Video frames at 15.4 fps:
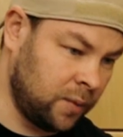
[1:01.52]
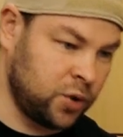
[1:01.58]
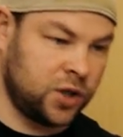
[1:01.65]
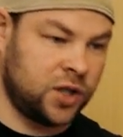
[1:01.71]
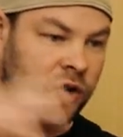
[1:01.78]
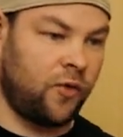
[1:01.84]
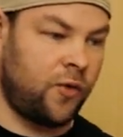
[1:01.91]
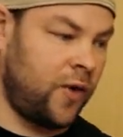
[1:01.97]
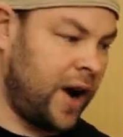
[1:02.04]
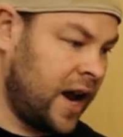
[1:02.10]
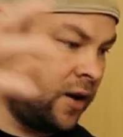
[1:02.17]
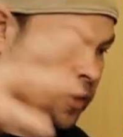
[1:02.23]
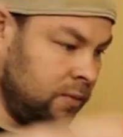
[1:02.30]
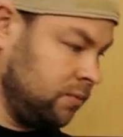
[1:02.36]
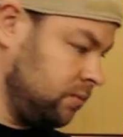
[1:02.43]
I'm just
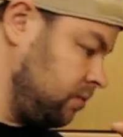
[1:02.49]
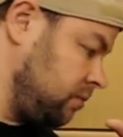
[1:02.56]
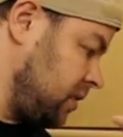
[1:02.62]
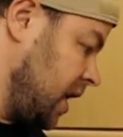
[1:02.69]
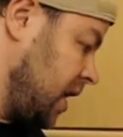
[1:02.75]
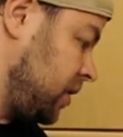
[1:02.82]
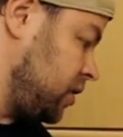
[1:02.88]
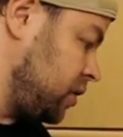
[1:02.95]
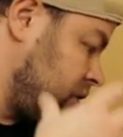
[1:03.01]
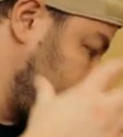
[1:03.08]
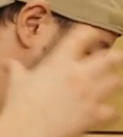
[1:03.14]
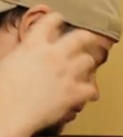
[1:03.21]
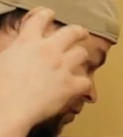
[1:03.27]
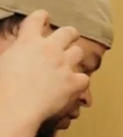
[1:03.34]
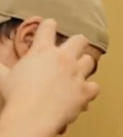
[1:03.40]
random. Yeah, just
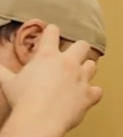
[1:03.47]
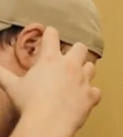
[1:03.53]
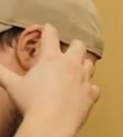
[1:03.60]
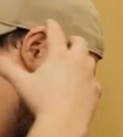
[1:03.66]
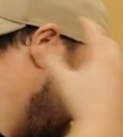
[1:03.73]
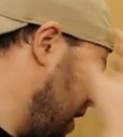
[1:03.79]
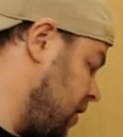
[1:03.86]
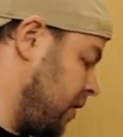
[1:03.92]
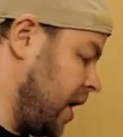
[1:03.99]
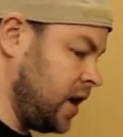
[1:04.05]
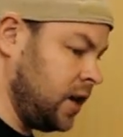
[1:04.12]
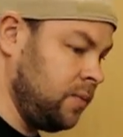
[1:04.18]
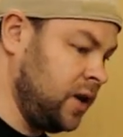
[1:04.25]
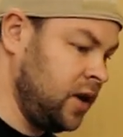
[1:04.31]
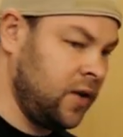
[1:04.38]
I'm using
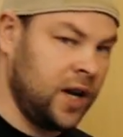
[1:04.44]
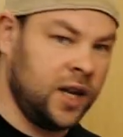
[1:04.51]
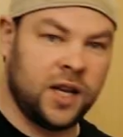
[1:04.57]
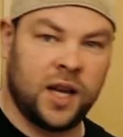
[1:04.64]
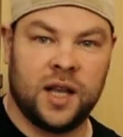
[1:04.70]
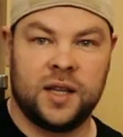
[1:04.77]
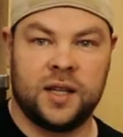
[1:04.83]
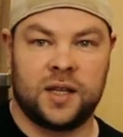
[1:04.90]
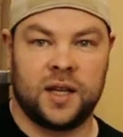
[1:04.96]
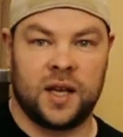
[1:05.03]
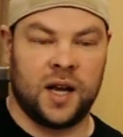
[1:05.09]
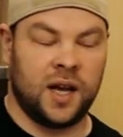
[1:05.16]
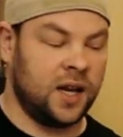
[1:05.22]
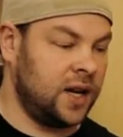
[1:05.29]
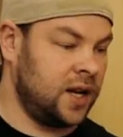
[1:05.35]
random ingredients,
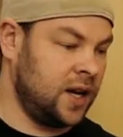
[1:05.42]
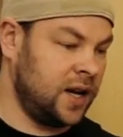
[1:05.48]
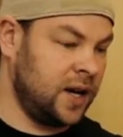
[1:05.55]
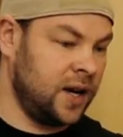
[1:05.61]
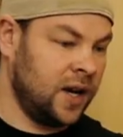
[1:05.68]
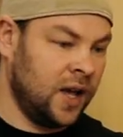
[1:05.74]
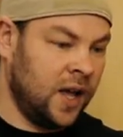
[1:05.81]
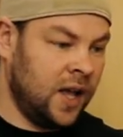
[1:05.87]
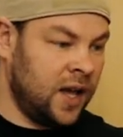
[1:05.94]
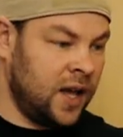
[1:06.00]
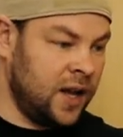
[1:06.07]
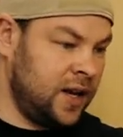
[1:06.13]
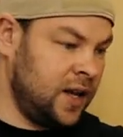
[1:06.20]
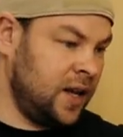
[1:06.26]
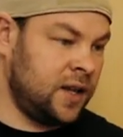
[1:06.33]
and
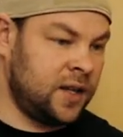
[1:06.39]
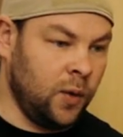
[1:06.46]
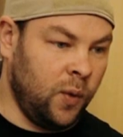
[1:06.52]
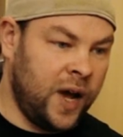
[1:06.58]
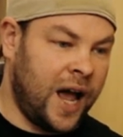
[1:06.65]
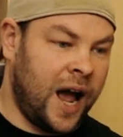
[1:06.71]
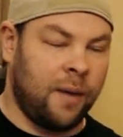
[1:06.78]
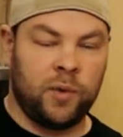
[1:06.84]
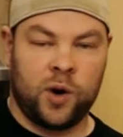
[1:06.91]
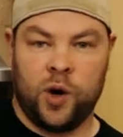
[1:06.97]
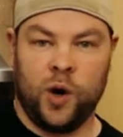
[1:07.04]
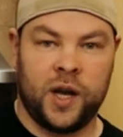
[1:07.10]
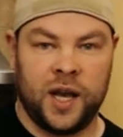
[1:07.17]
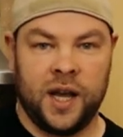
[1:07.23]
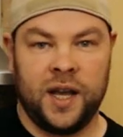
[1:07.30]
the way I'm
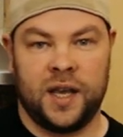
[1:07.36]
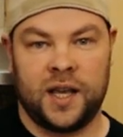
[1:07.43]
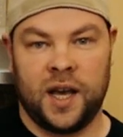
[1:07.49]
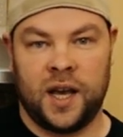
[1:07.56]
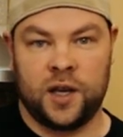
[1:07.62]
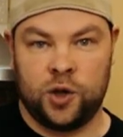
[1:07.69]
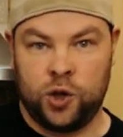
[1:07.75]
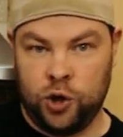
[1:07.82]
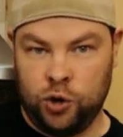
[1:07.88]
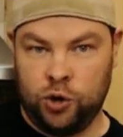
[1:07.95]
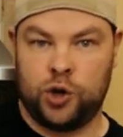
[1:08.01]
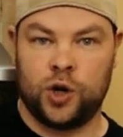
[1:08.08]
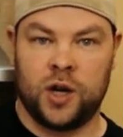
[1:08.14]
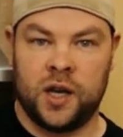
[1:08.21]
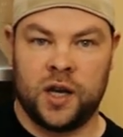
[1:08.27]
cooking, yeah,
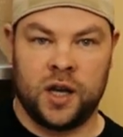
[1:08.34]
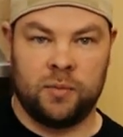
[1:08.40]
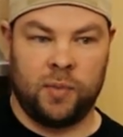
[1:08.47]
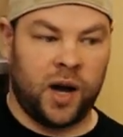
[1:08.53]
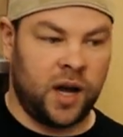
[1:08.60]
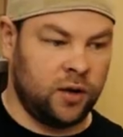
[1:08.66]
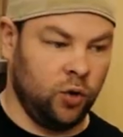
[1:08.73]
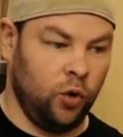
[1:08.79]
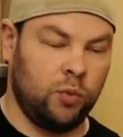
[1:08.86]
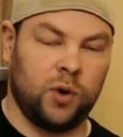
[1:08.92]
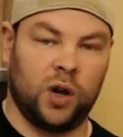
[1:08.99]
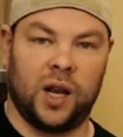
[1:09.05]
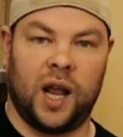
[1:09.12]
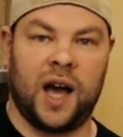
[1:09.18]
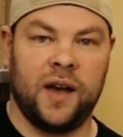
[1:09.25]
usually in my
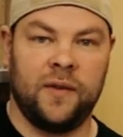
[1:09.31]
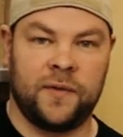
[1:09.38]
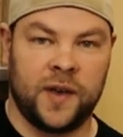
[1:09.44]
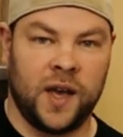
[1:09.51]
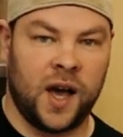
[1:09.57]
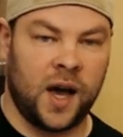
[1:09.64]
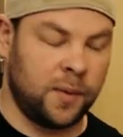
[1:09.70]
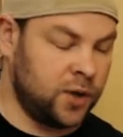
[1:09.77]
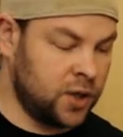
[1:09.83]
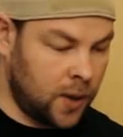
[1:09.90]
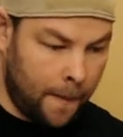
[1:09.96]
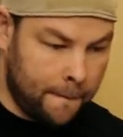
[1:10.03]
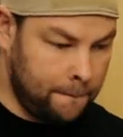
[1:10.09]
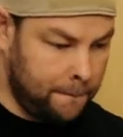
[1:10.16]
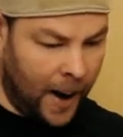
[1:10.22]
normal life, yeah, I'm just
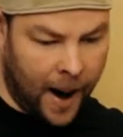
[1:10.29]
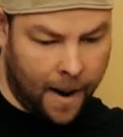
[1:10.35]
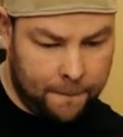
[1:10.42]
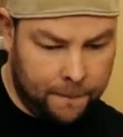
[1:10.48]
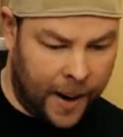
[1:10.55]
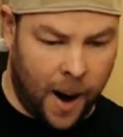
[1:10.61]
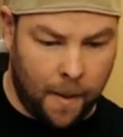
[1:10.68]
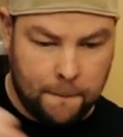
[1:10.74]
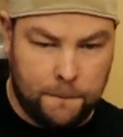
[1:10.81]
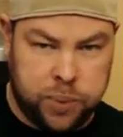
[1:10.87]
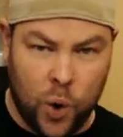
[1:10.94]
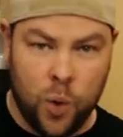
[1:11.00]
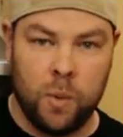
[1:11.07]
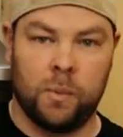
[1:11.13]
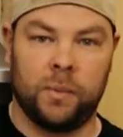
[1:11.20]
a bam, bam,
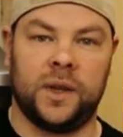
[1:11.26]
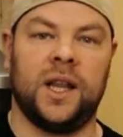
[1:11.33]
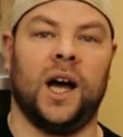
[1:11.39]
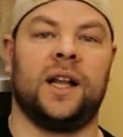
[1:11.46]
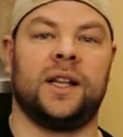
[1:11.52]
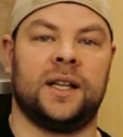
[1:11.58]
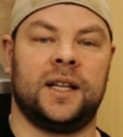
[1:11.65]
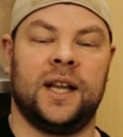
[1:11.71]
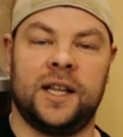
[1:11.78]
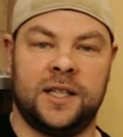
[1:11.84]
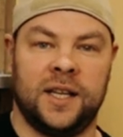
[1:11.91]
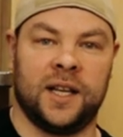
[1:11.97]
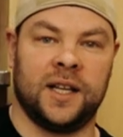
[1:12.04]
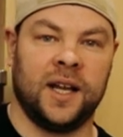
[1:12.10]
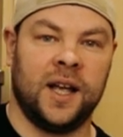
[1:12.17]
boom, done. That's
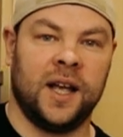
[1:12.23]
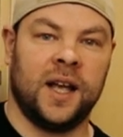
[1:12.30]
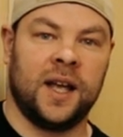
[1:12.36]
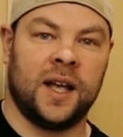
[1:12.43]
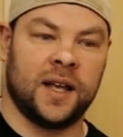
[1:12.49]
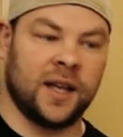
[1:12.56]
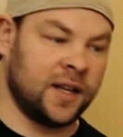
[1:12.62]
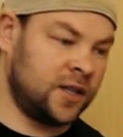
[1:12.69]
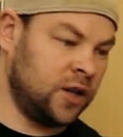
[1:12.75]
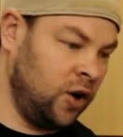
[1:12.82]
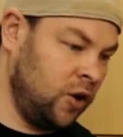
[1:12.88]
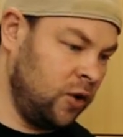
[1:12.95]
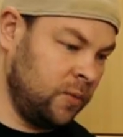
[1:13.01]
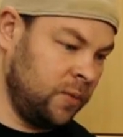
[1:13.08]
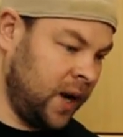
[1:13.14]
it. Yeah,
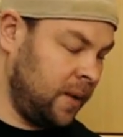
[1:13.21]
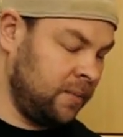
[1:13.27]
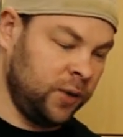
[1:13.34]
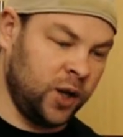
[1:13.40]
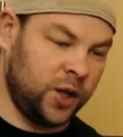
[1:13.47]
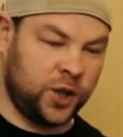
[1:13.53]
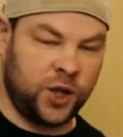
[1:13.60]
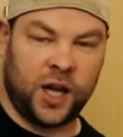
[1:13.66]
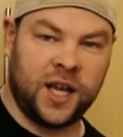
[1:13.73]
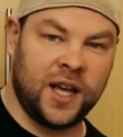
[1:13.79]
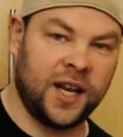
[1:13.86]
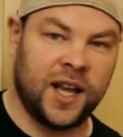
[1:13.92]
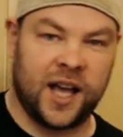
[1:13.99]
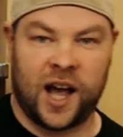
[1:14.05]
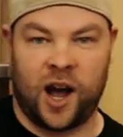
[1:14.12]
so I'm not
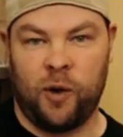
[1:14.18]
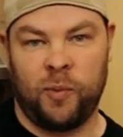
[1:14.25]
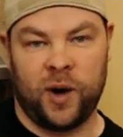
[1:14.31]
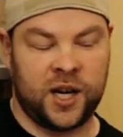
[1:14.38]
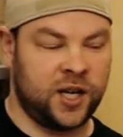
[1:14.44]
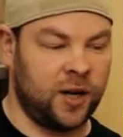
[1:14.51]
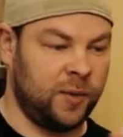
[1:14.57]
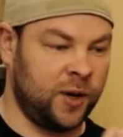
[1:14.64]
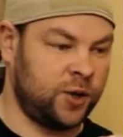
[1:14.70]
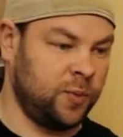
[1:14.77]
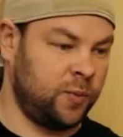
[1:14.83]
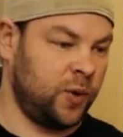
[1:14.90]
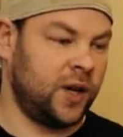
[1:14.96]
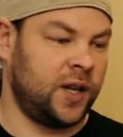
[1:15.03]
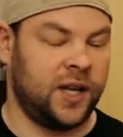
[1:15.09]
checking that how much I must to
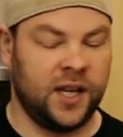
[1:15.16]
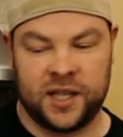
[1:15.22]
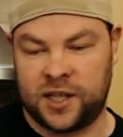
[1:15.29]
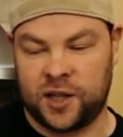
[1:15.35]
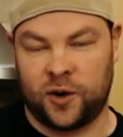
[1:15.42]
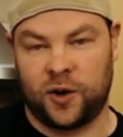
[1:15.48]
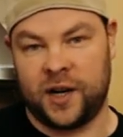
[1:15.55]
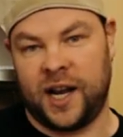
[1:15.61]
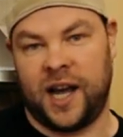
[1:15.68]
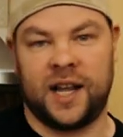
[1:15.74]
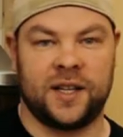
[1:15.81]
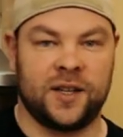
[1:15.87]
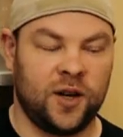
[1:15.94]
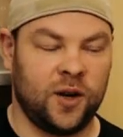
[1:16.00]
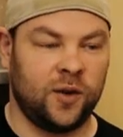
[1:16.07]
put this or
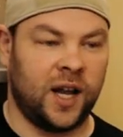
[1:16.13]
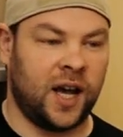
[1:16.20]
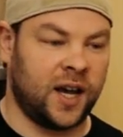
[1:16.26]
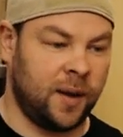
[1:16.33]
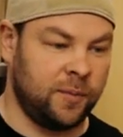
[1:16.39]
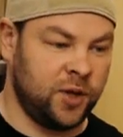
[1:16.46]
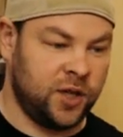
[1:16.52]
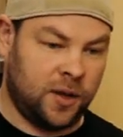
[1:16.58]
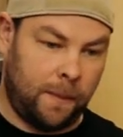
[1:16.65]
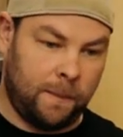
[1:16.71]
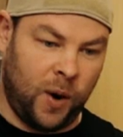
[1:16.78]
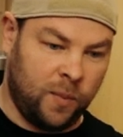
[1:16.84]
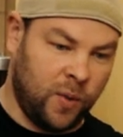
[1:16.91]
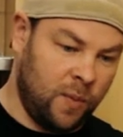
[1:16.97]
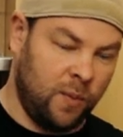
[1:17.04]
that, you know, like I'm just a
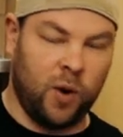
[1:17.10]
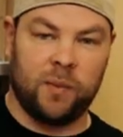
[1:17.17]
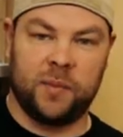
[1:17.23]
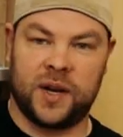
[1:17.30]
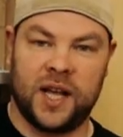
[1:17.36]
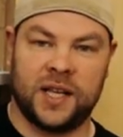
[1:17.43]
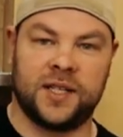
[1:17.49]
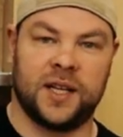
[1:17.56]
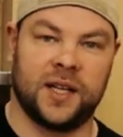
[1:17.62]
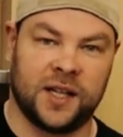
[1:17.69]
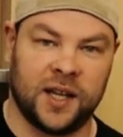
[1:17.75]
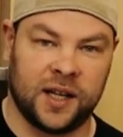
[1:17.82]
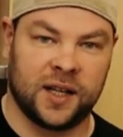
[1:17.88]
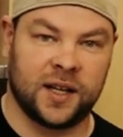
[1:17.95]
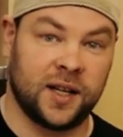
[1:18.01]
boom, boom, boom, that's it,
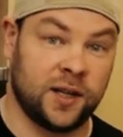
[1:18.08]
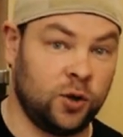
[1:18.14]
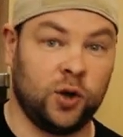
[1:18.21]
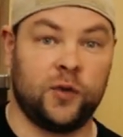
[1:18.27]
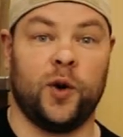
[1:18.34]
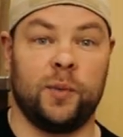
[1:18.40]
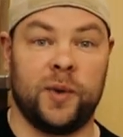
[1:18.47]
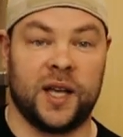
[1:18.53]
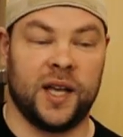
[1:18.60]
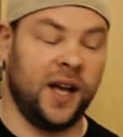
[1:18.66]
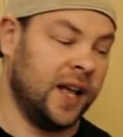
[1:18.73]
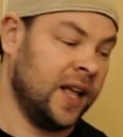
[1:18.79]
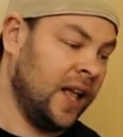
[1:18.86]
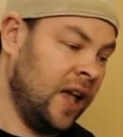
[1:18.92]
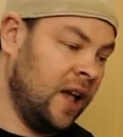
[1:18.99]
done. It's good for me, yeah.